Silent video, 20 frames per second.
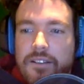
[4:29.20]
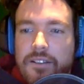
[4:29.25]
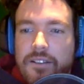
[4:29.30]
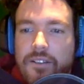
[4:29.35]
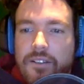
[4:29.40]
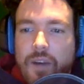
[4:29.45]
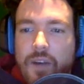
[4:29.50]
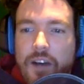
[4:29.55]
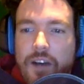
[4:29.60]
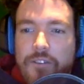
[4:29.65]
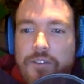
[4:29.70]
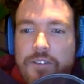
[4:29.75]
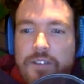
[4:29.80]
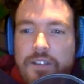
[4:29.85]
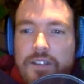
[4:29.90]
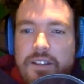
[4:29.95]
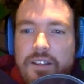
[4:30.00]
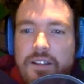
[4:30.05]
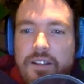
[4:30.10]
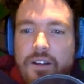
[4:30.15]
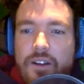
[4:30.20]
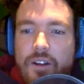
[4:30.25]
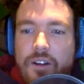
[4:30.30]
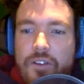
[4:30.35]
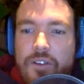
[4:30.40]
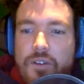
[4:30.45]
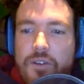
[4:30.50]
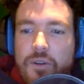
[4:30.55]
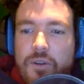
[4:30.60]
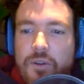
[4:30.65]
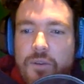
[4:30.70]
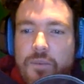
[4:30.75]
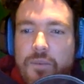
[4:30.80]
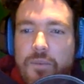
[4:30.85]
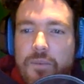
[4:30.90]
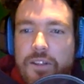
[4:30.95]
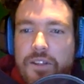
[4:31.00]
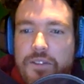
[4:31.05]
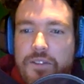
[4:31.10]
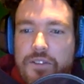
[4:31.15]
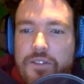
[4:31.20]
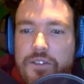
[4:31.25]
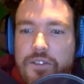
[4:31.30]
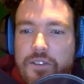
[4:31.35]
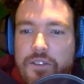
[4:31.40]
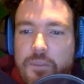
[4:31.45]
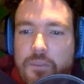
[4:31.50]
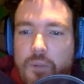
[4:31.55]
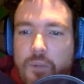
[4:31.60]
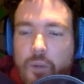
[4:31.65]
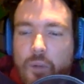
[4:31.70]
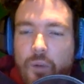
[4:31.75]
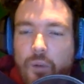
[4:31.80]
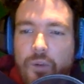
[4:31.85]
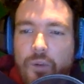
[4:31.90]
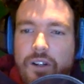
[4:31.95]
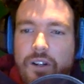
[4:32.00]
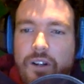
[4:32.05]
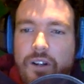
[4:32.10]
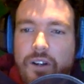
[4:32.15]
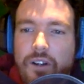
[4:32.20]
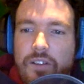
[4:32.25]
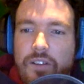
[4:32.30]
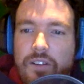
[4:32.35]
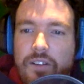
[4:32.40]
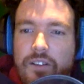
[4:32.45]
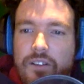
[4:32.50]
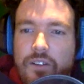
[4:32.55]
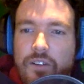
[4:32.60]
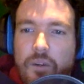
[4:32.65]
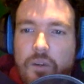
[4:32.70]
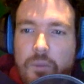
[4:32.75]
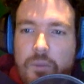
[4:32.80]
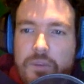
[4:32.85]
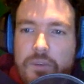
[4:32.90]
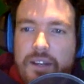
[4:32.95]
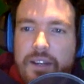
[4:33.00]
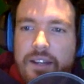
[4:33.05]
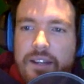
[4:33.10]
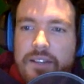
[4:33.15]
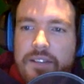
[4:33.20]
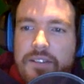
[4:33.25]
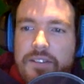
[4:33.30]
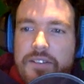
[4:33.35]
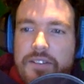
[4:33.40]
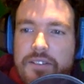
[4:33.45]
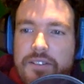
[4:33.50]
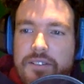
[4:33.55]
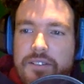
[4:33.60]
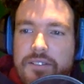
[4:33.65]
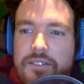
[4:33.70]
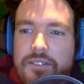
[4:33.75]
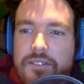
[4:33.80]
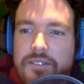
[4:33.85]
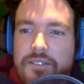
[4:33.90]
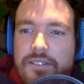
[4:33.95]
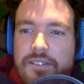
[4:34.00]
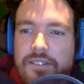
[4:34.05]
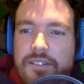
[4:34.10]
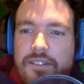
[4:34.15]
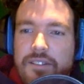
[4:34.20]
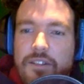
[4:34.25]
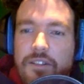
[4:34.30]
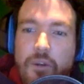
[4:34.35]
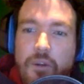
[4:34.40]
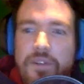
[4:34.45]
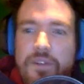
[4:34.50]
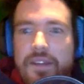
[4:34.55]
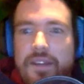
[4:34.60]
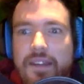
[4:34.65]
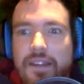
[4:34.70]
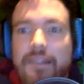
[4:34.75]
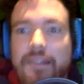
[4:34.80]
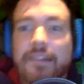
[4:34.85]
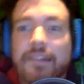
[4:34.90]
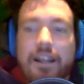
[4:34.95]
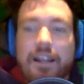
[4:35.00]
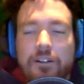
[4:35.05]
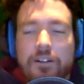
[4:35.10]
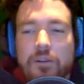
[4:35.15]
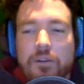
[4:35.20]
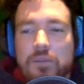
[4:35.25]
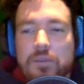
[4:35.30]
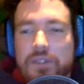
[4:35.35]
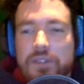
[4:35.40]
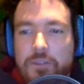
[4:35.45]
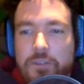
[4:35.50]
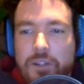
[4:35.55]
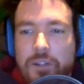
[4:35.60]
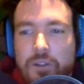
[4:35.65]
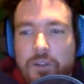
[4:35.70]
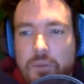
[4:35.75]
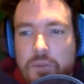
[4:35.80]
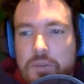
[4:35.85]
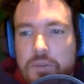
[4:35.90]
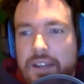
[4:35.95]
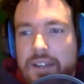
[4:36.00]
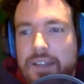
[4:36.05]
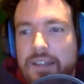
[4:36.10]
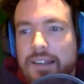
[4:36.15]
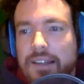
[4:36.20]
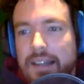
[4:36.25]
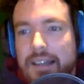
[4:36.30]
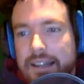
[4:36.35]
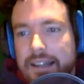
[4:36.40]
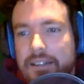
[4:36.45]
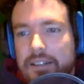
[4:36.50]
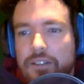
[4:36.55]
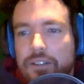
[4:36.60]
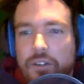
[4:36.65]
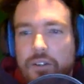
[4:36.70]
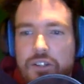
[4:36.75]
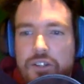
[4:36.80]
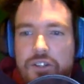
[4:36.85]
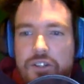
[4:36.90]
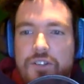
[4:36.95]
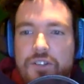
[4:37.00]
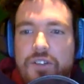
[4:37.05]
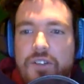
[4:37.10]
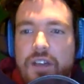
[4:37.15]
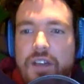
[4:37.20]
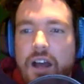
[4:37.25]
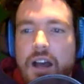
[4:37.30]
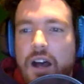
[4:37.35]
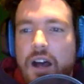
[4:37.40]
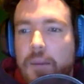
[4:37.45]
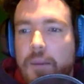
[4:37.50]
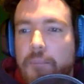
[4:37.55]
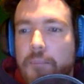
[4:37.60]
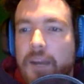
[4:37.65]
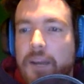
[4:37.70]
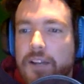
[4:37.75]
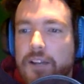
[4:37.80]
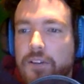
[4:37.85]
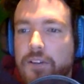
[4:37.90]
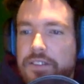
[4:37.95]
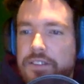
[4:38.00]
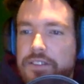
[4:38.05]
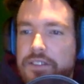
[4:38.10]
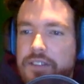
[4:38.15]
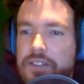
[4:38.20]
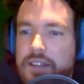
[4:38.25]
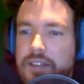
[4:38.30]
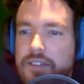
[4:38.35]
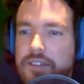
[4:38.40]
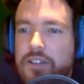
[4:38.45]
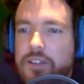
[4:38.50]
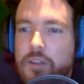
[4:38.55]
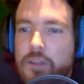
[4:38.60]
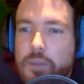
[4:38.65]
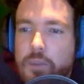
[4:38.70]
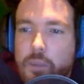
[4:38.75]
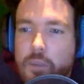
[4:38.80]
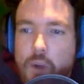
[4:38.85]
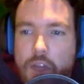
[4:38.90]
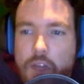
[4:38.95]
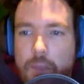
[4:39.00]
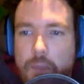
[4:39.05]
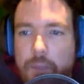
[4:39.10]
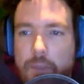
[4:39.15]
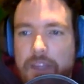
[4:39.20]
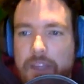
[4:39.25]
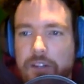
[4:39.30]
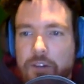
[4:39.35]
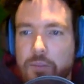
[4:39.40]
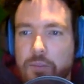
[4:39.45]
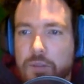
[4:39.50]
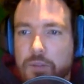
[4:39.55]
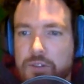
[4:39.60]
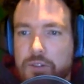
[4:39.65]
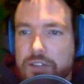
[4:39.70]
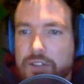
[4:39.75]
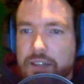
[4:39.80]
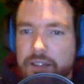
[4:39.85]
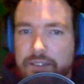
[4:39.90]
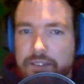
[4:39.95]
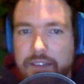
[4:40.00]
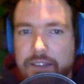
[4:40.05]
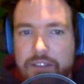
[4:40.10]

Ralphie also believes the mold are the Crimson Heads. Not Crimson Head, but Crimson Head-like creatures. Michael says it could be one of the Bakers mutated.